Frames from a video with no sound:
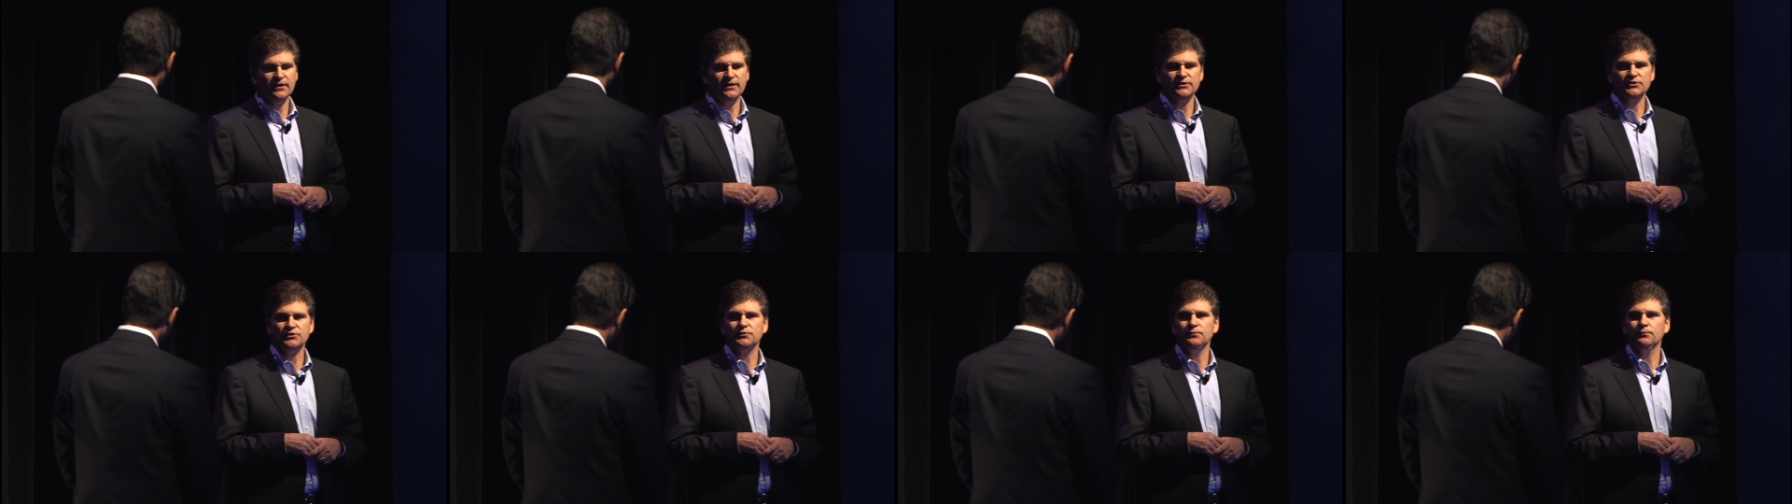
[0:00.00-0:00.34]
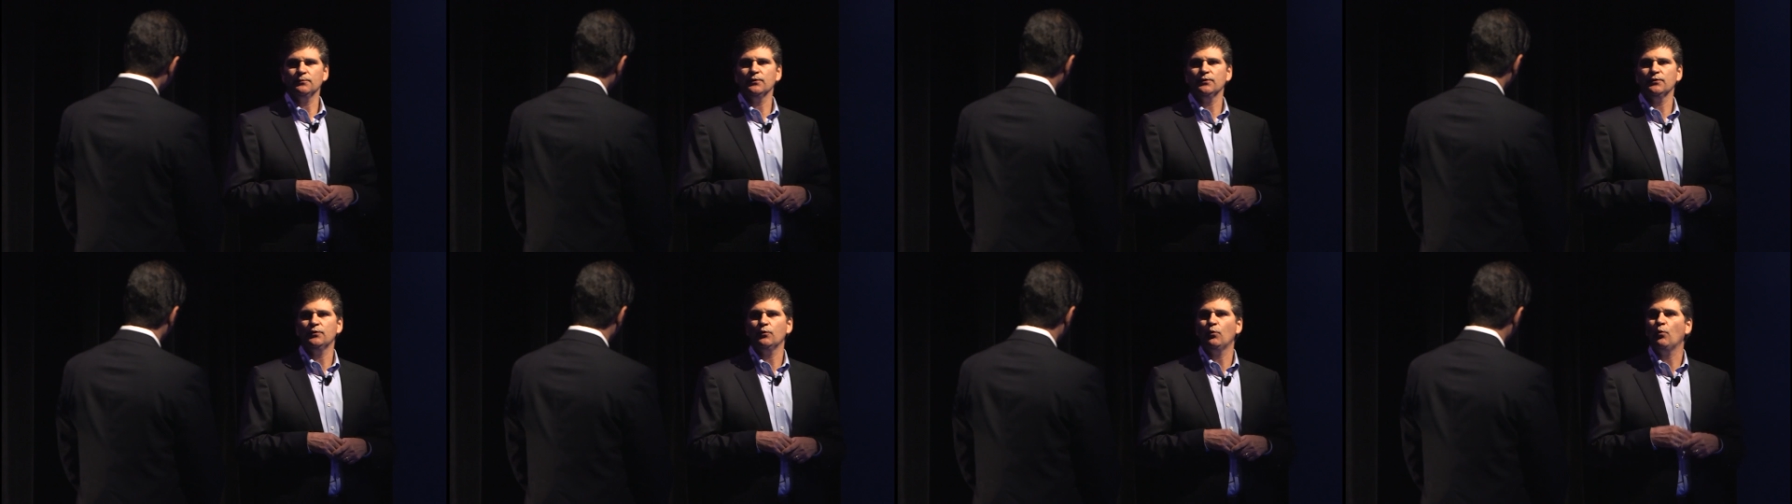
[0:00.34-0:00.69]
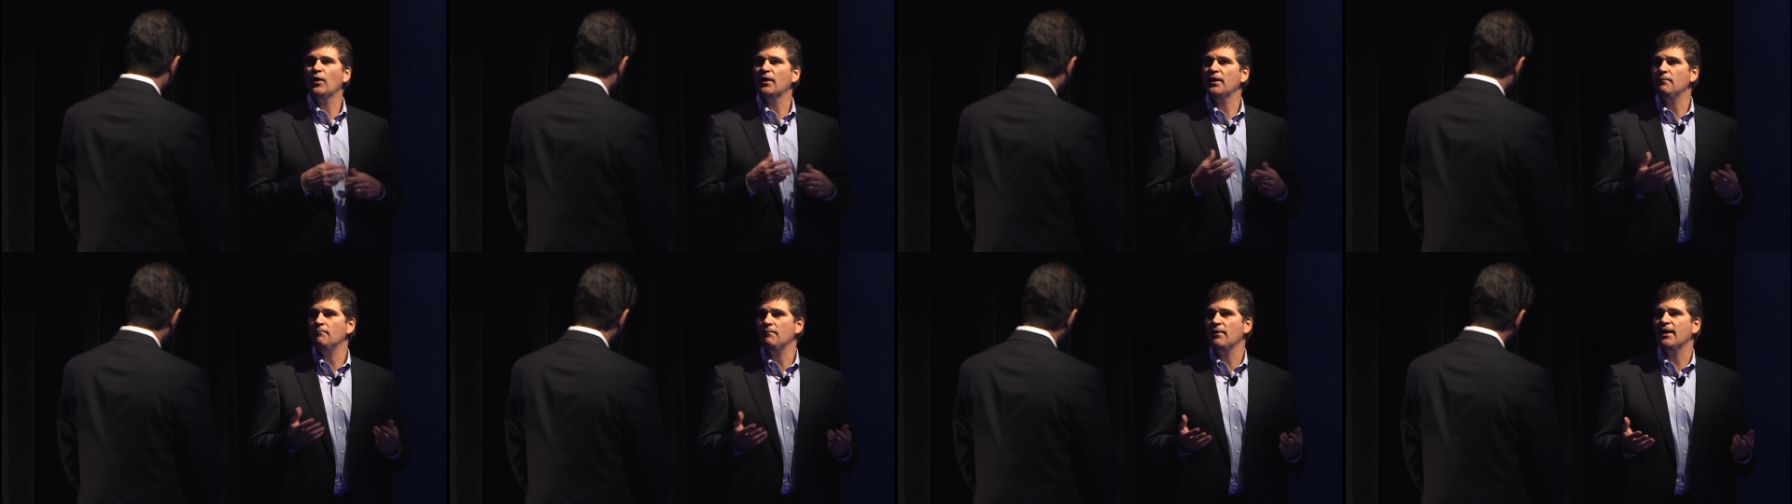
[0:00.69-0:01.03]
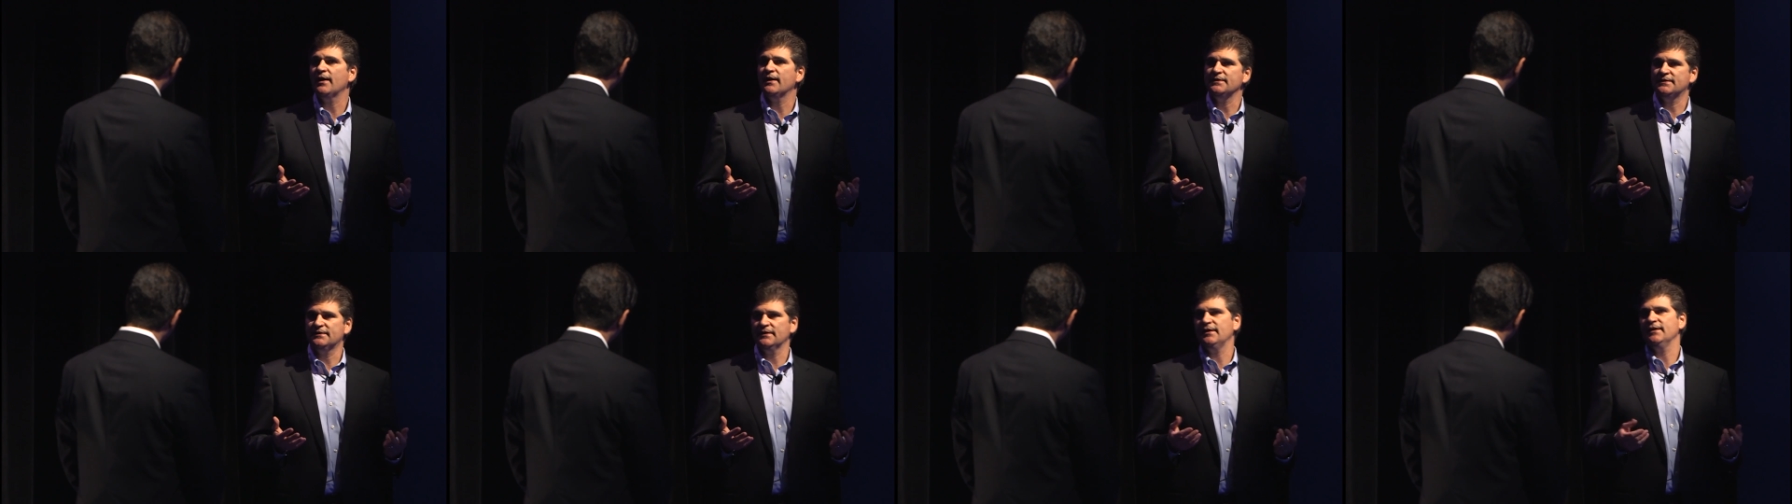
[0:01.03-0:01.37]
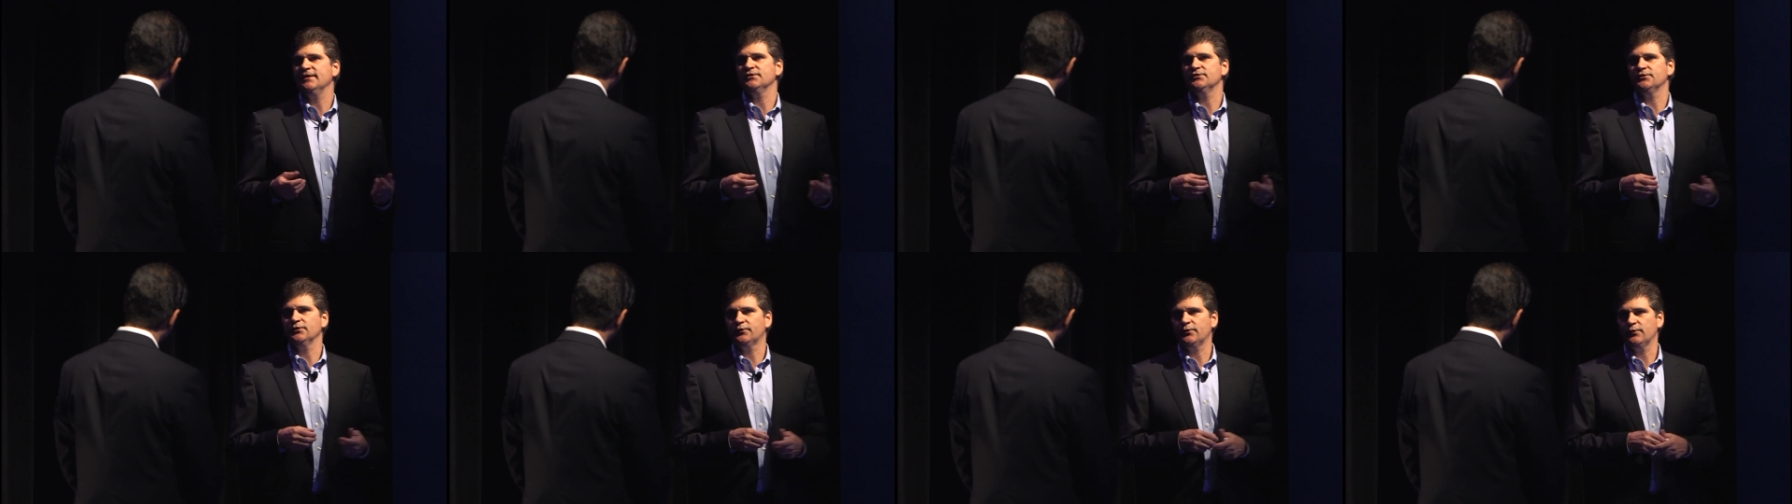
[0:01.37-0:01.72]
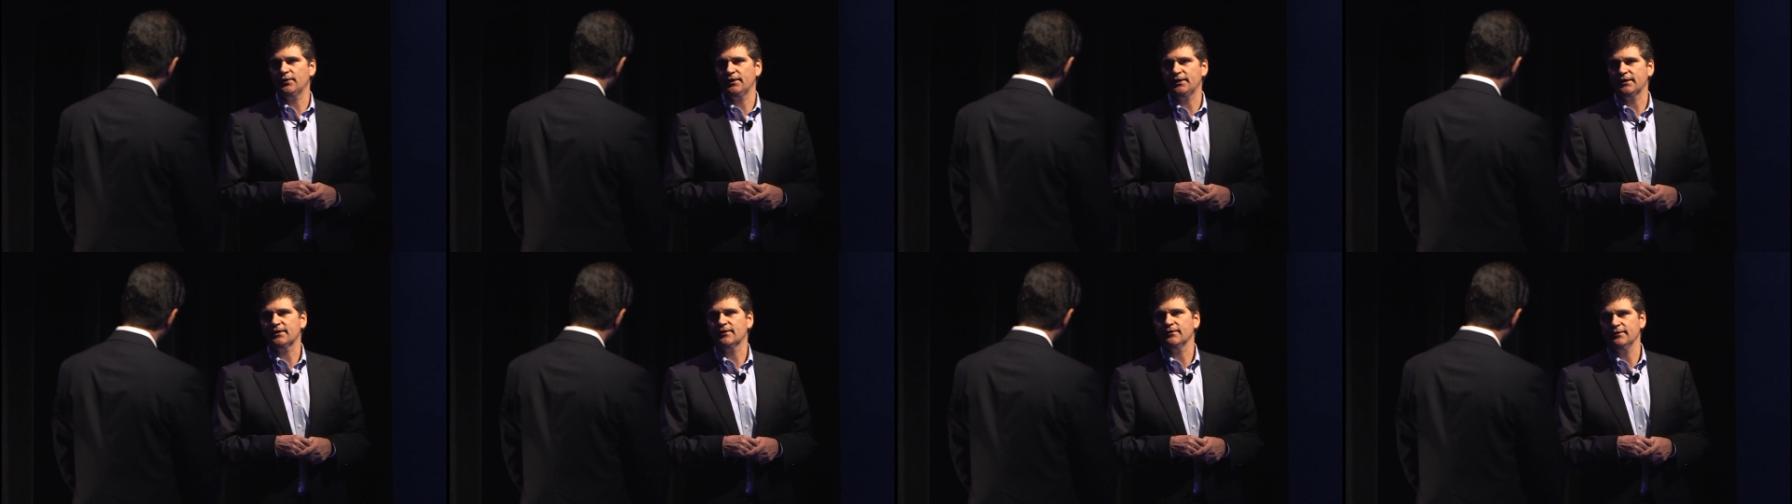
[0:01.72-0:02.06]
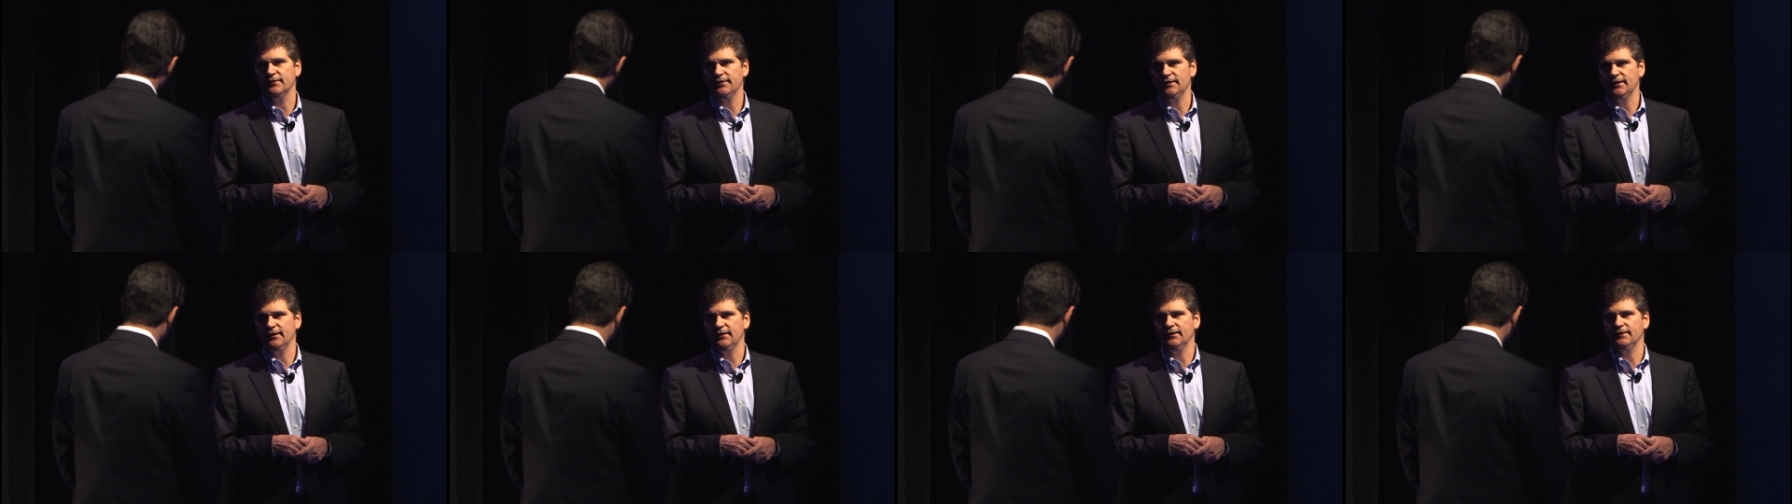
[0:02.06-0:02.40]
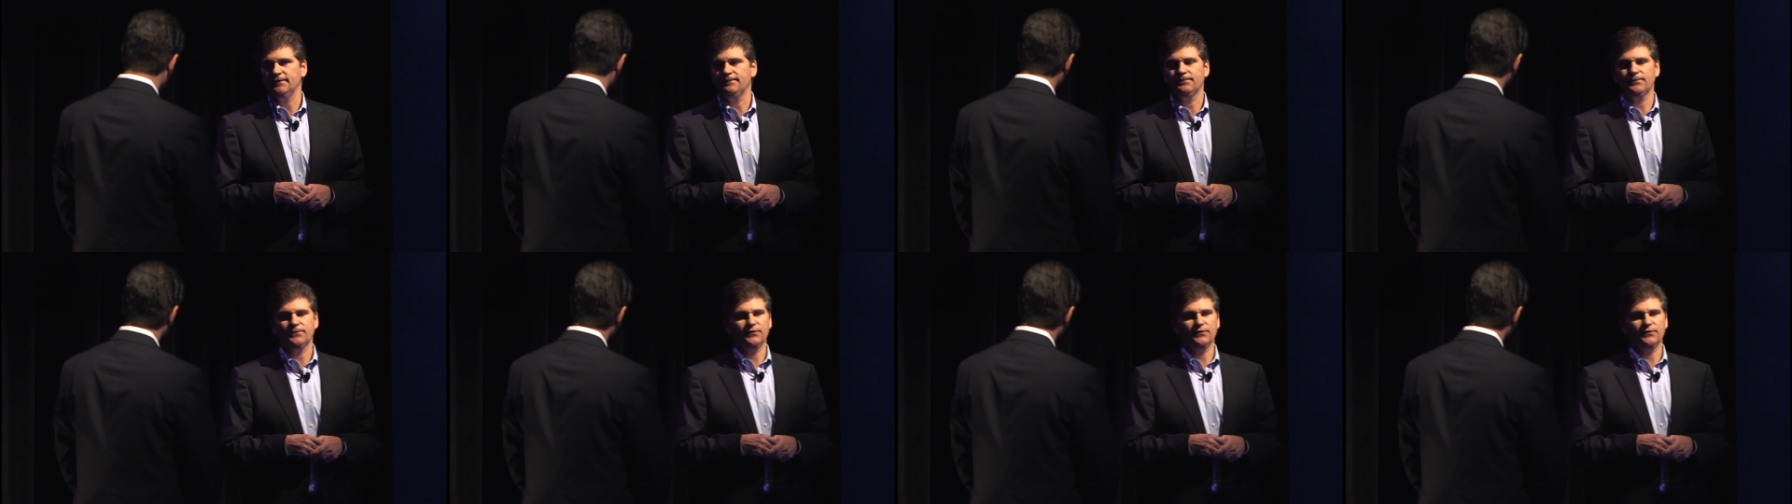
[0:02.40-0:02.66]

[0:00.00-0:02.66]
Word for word: customer that wanted to monetize their credit card data.